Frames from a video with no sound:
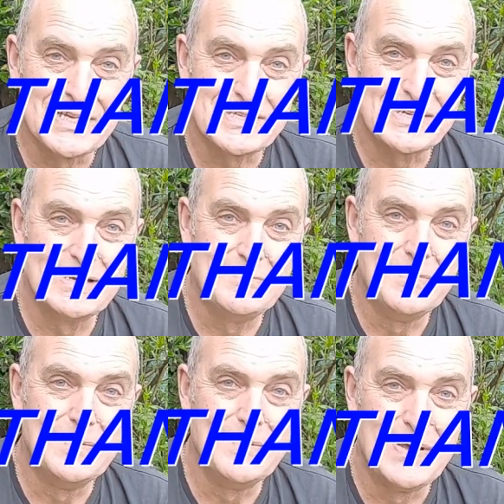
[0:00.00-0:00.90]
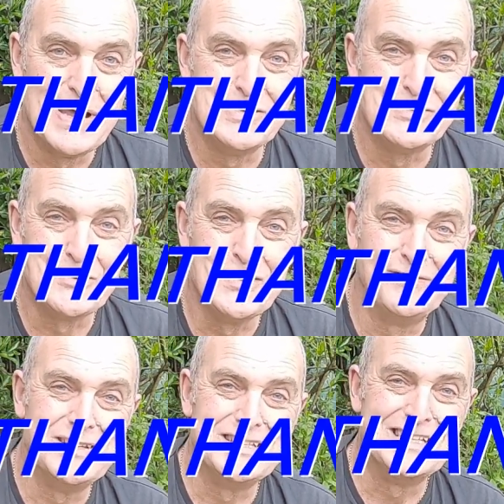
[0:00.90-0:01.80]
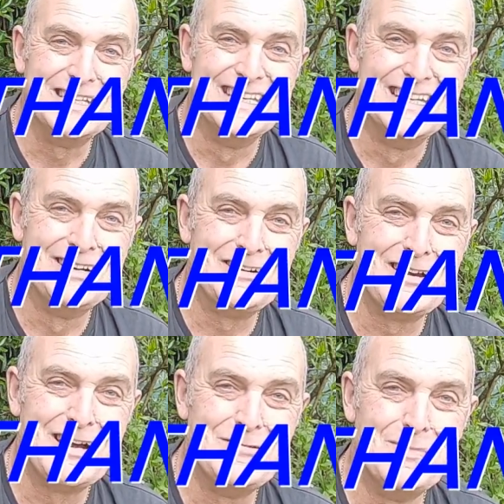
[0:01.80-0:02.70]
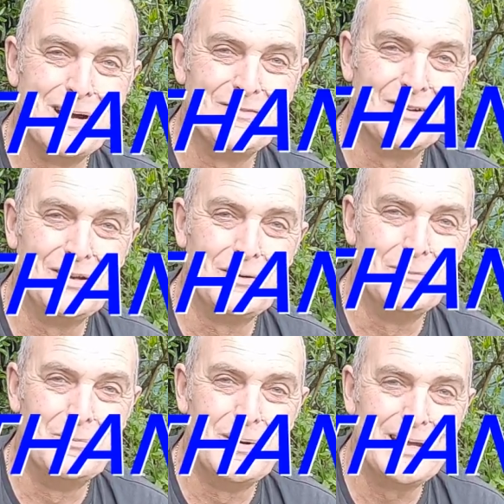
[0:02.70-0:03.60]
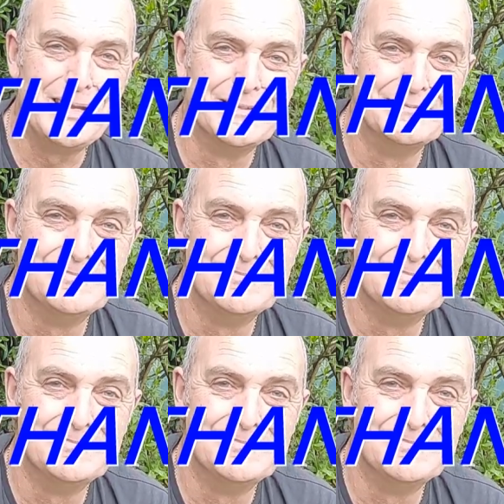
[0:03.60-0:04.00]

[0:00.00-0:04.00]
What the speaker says: next time, enjoy your fishing. Alright, bye for now, bye.